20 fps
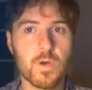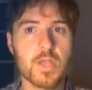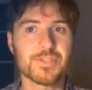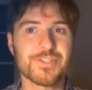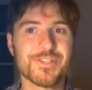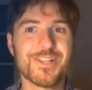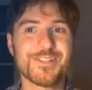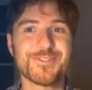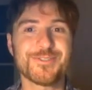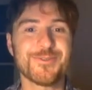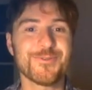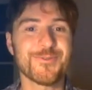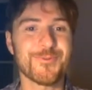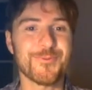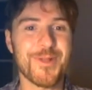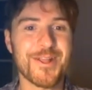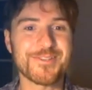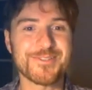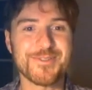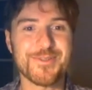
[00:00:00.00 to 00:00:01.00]
So let's do the
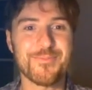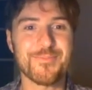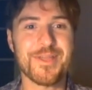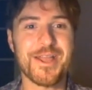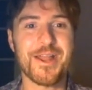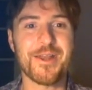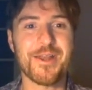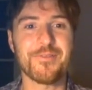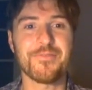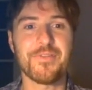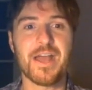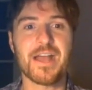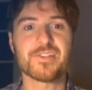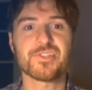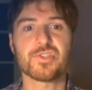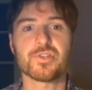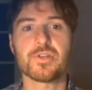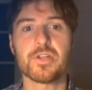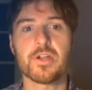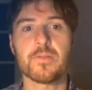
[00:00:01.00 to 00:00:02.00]
rest of them kind of
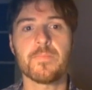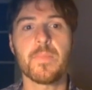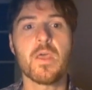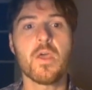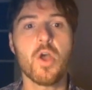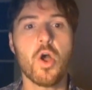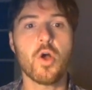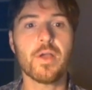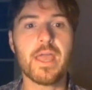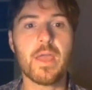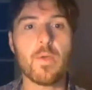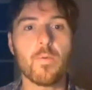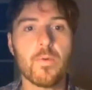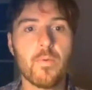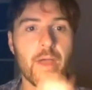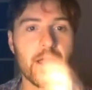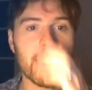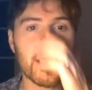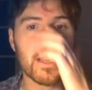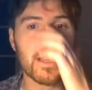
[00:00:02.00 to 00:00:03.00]
faster here. Okay, what
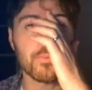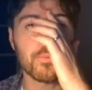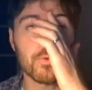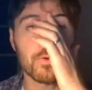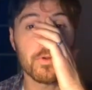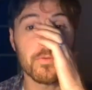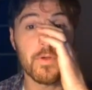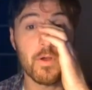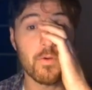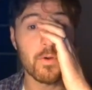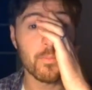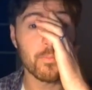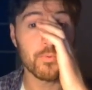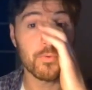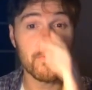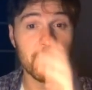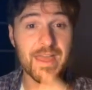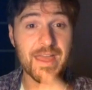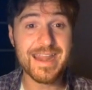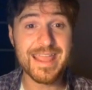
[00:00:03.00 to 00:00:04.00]
do I got to prove? I want to
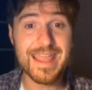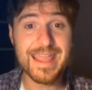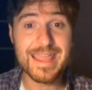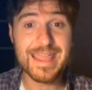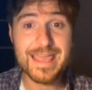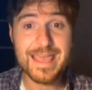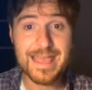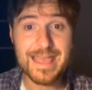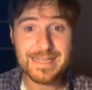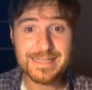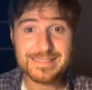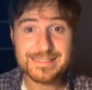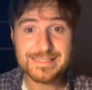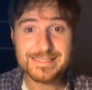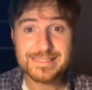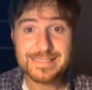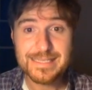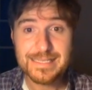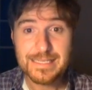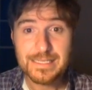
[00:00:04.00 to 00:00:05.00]
prove that
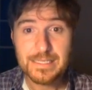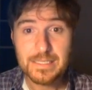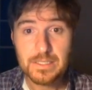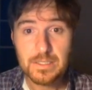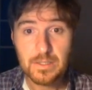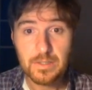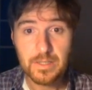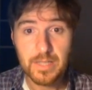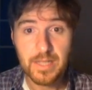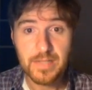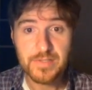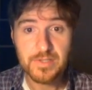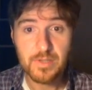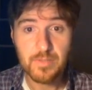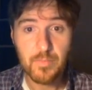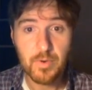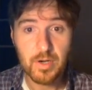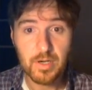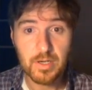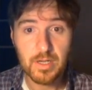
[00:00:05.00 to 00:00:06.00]
AX. Okay, so
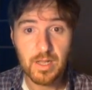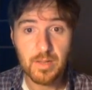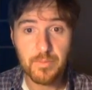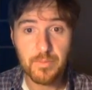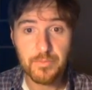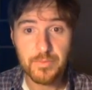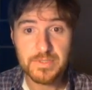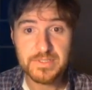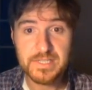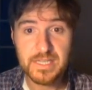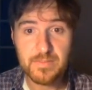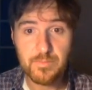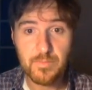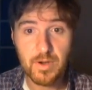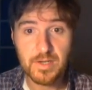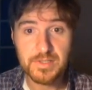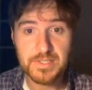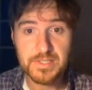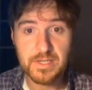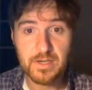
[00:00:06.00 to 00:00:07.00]
I'll mark up 3 tick
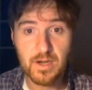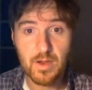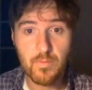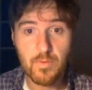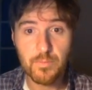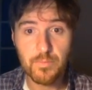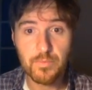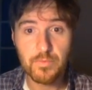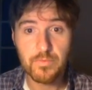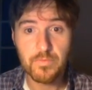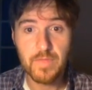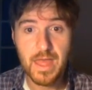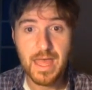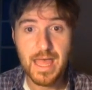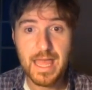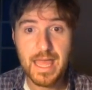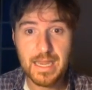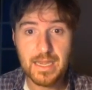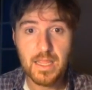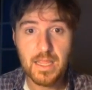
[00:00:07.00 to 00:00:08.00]
marks here. I want to prove
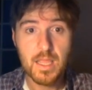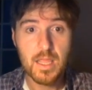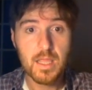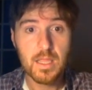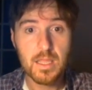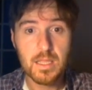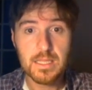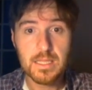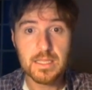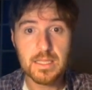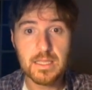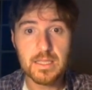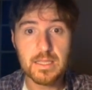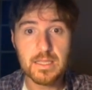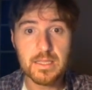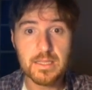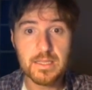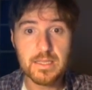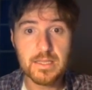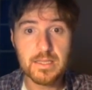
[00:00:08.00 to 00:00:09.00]
that
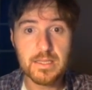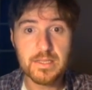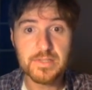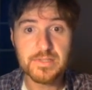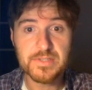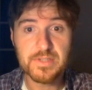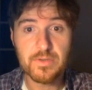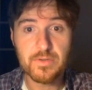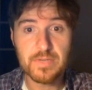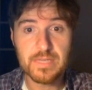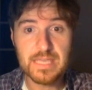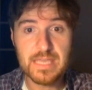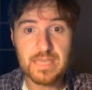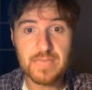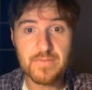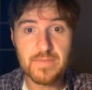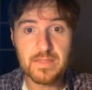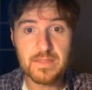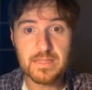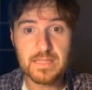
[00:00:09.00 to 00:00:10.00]
is,
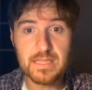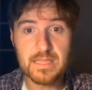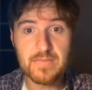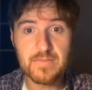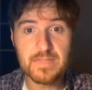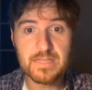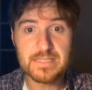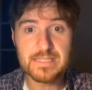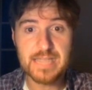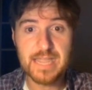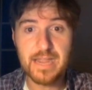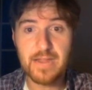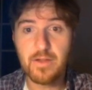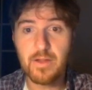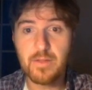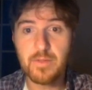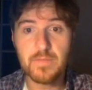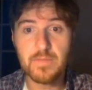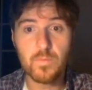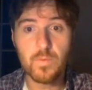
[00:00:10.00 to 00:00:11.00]
given the
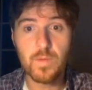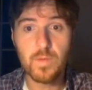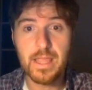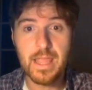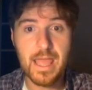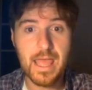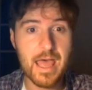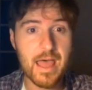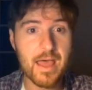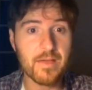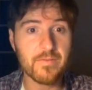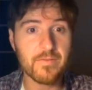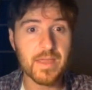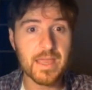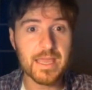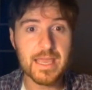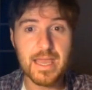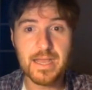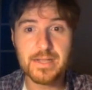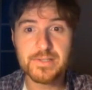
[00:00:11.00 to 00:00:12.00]
diagram, given what I have,
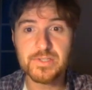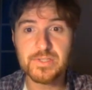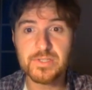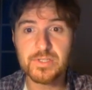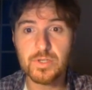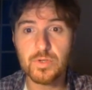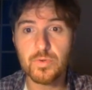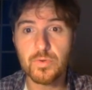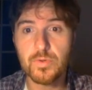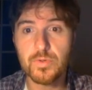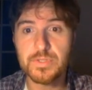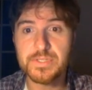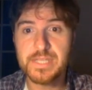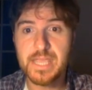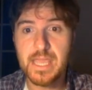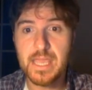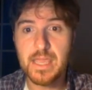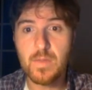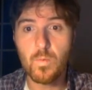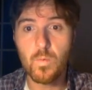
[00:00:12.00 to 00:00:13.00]
AX is congruent to
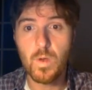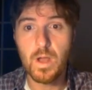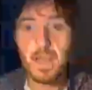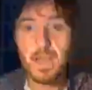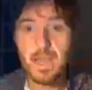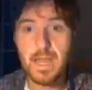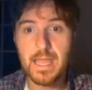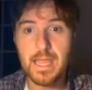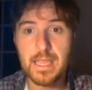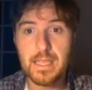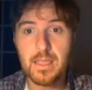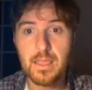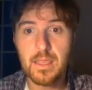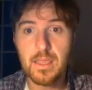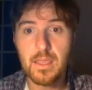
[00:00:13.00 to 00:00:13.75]
AY.